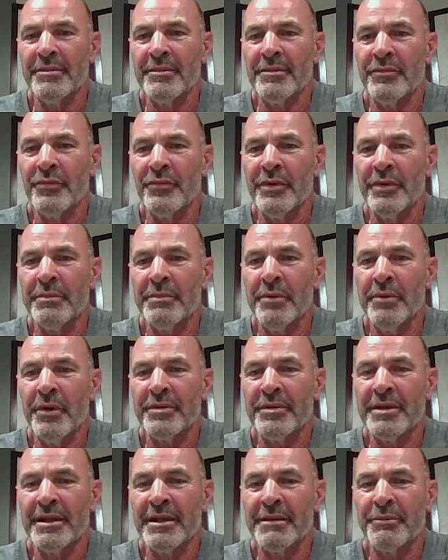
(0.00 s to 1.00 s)
we
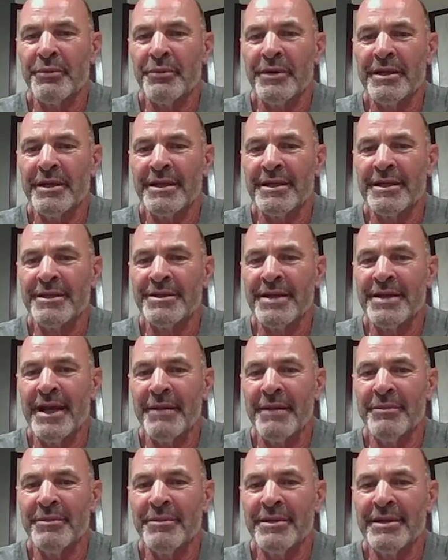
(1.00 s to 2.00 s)
both did a pretty good
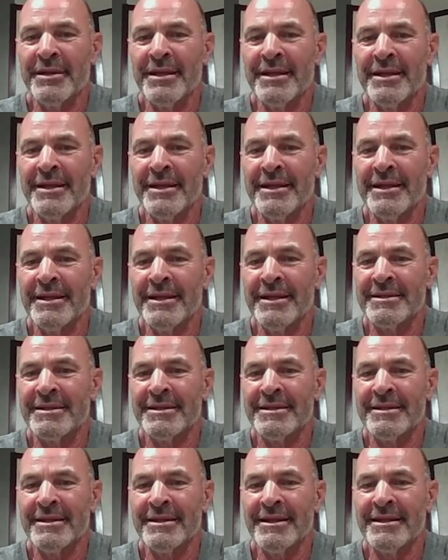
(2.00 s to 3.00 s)
job. And
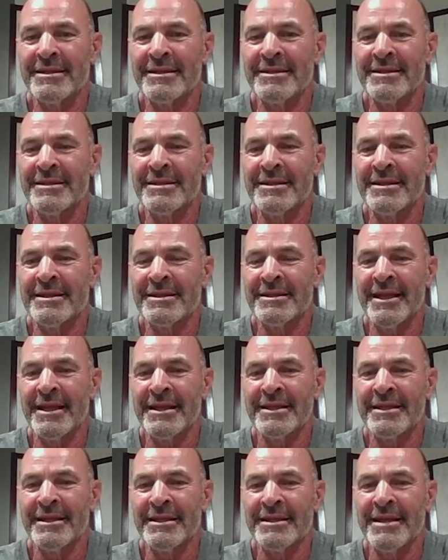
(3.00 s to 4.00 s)
it's just
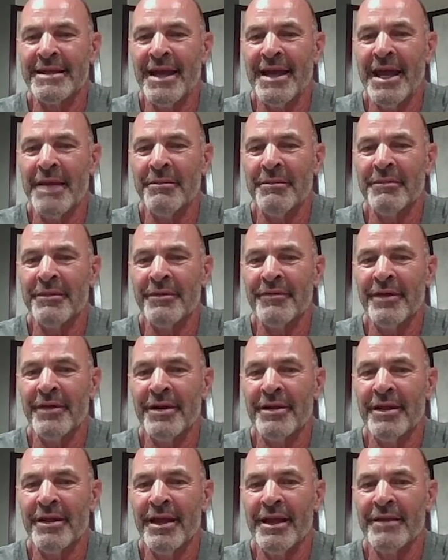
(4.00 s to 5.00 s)
like the time of
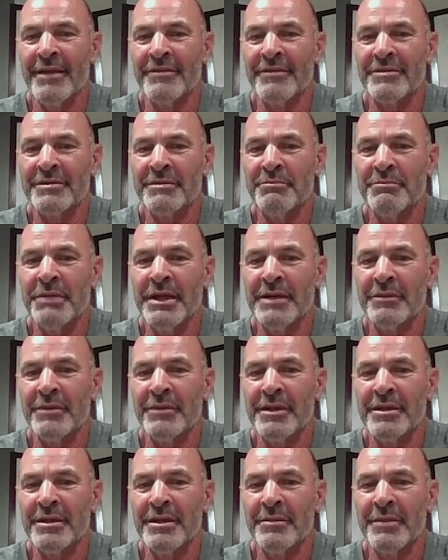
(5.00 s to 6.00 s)
our lives being
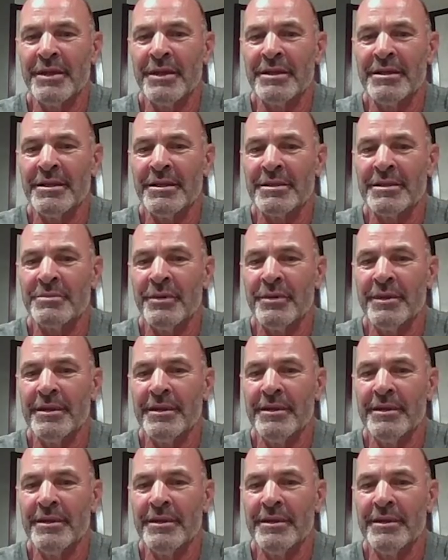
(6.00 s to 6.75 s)
with them at this point.